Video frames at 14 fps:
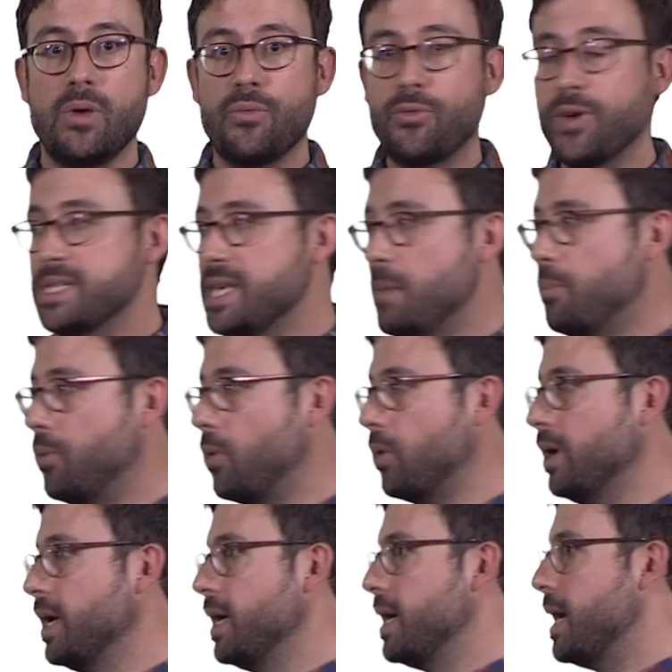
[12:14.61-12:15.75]
For
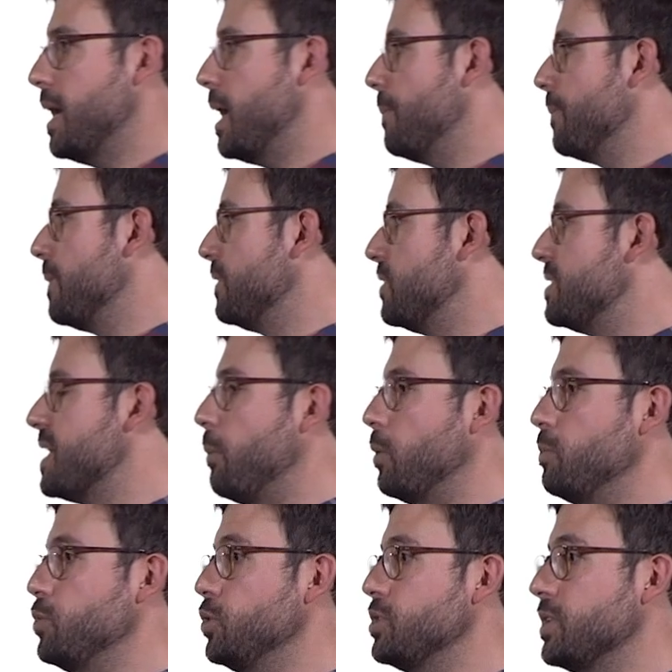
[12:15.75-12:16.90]
example, um, the double
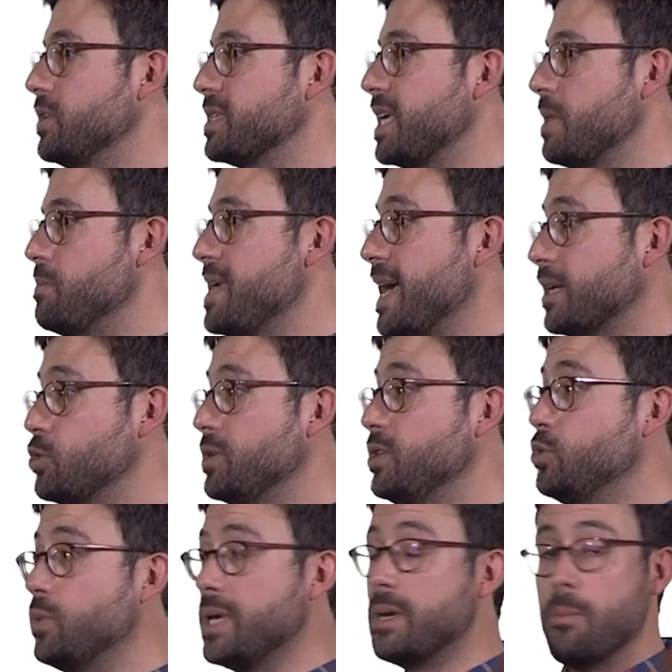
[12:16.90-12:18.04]
mutant can be actually
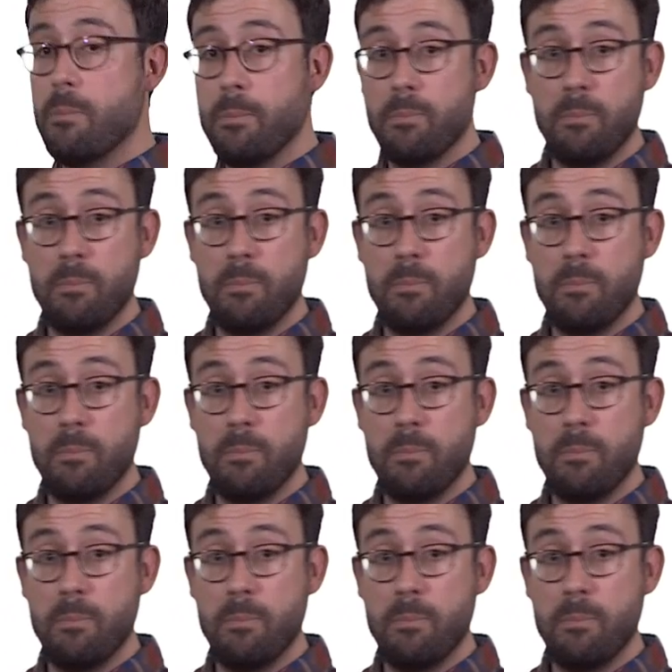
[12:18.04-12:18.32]
doing